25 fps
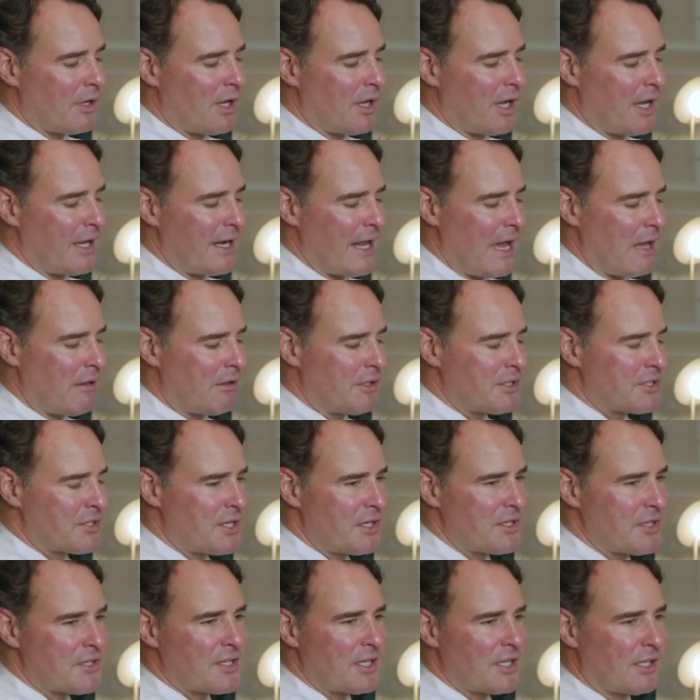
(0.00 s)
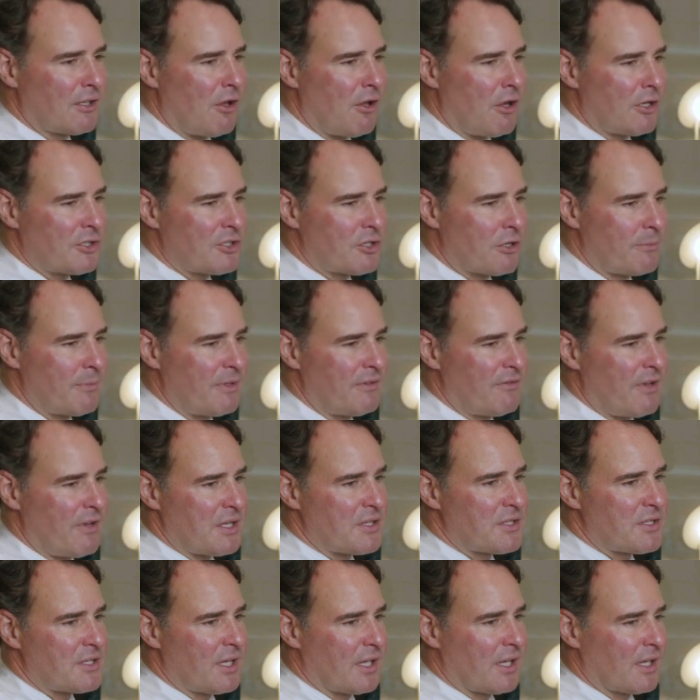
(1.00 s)
analysis and long-term
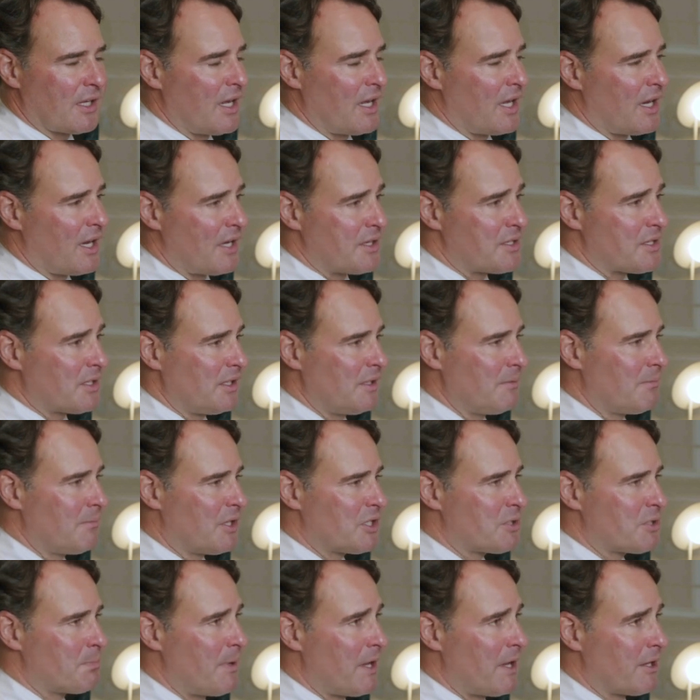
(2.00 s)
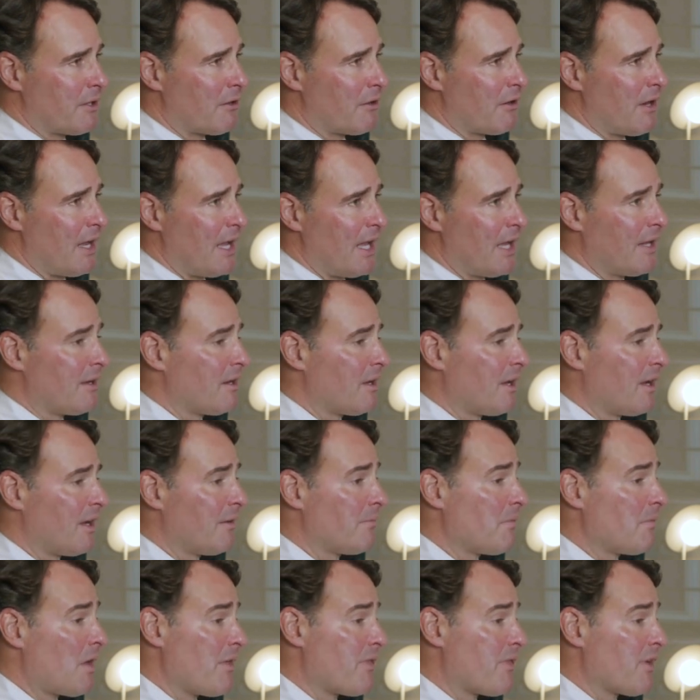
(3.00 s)
investing, and I sleep much better, and
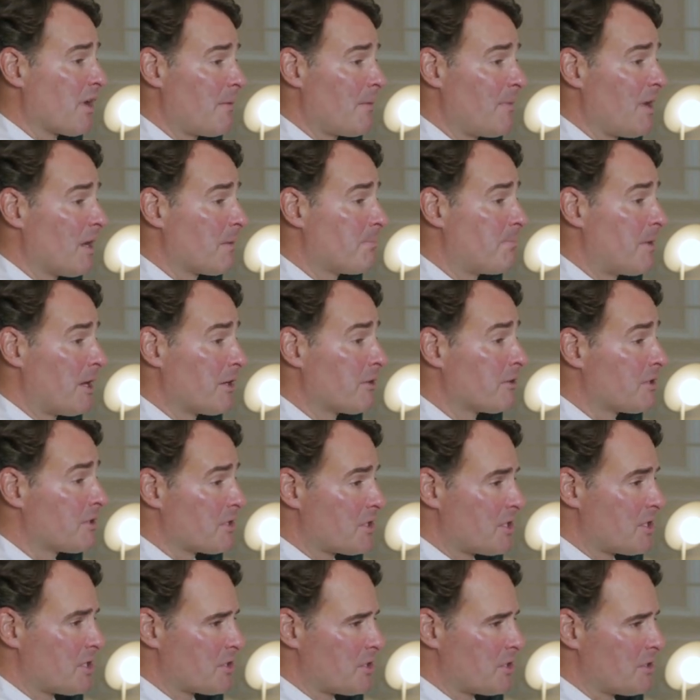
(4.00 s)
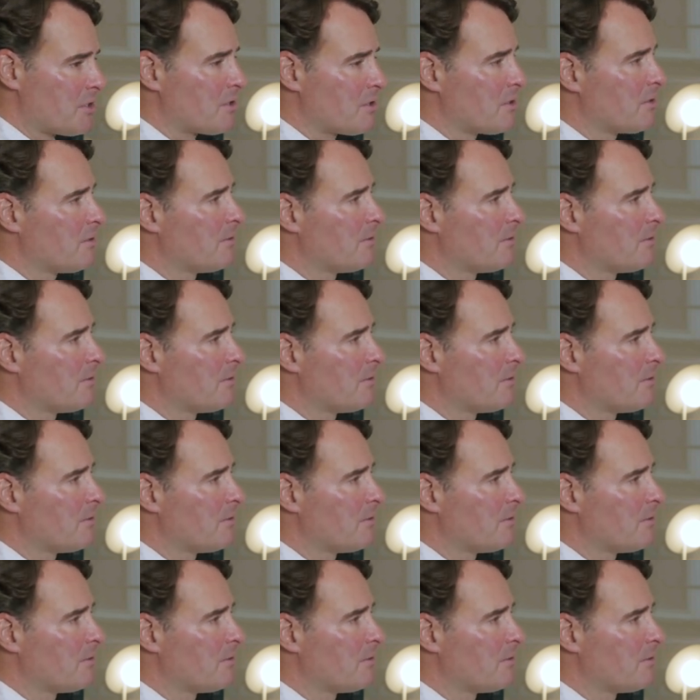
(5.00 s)
I think I make better decisions.